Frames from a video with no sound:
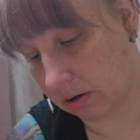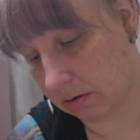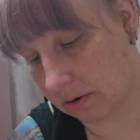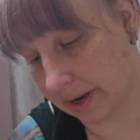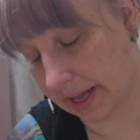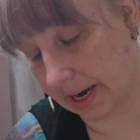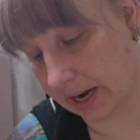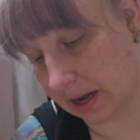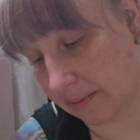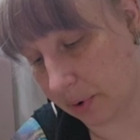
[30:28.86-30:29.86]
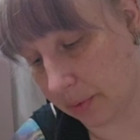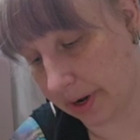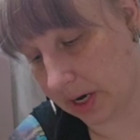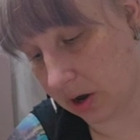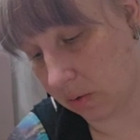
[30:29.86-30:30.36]
organic
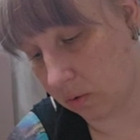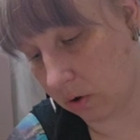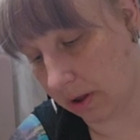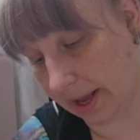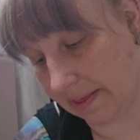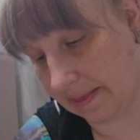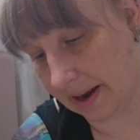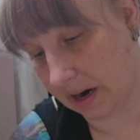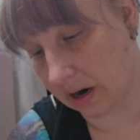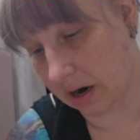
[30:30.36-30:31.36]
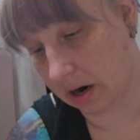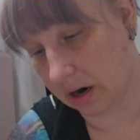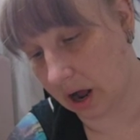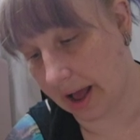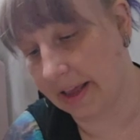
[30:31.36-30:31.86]
merino wool in their
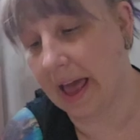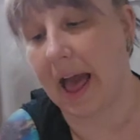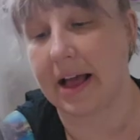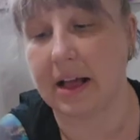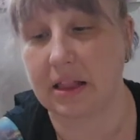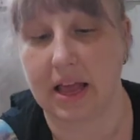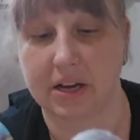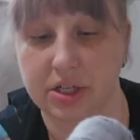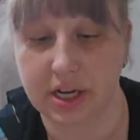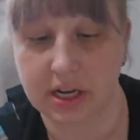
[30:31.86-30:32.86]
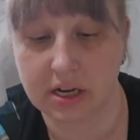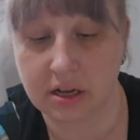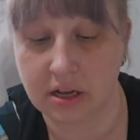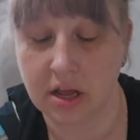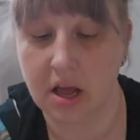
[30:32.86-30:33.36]
iCat collection.
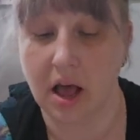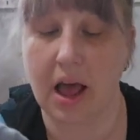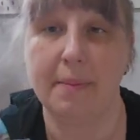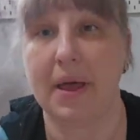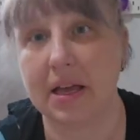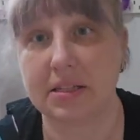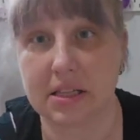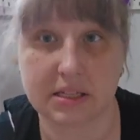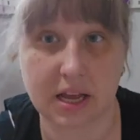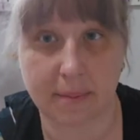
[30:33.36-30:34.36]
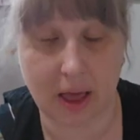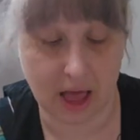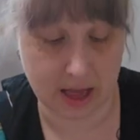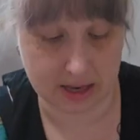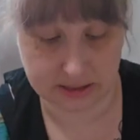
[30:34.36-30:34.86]
I picked this up
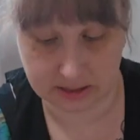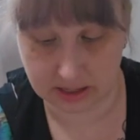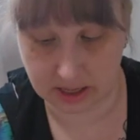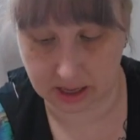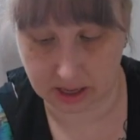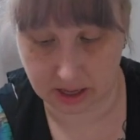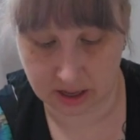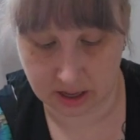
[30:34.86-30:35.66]
at the